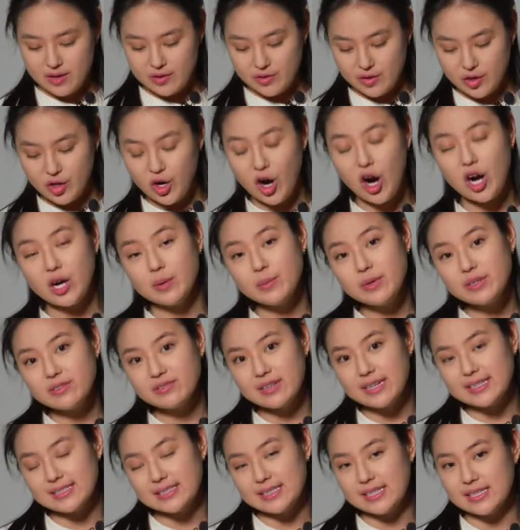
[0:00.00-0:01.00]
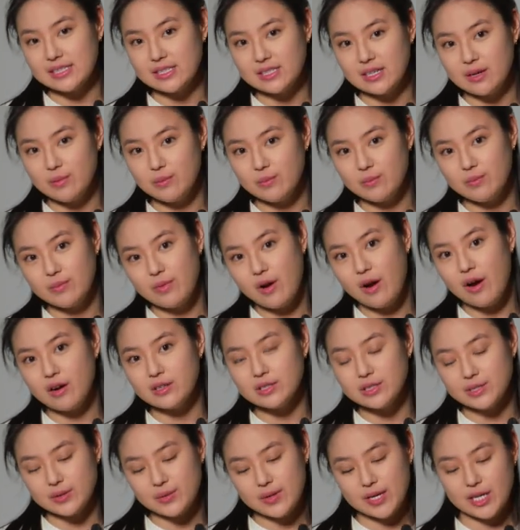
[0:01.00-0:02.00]
The carbon rest system
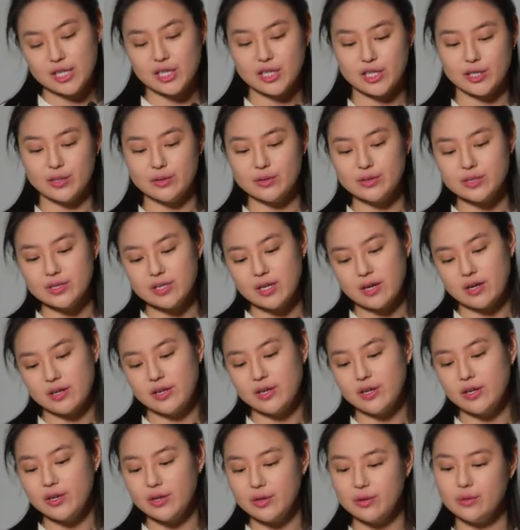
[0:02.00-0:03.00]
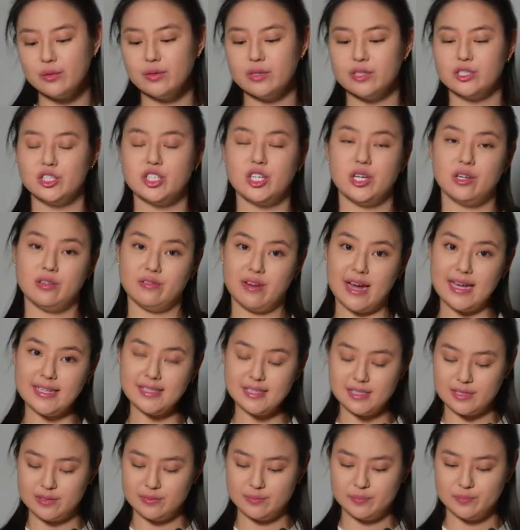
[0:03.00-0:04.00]
also includes a new chin
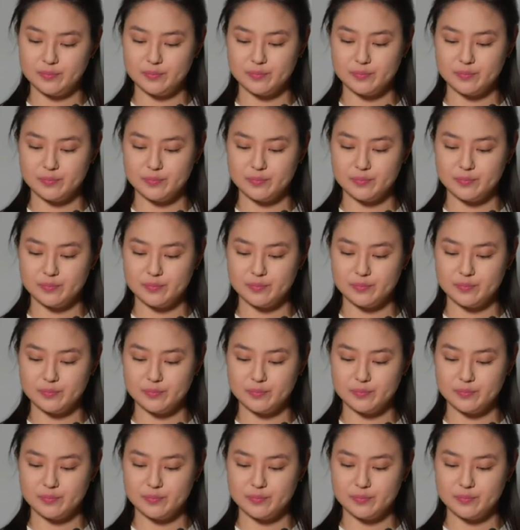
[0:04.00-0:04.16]
rest,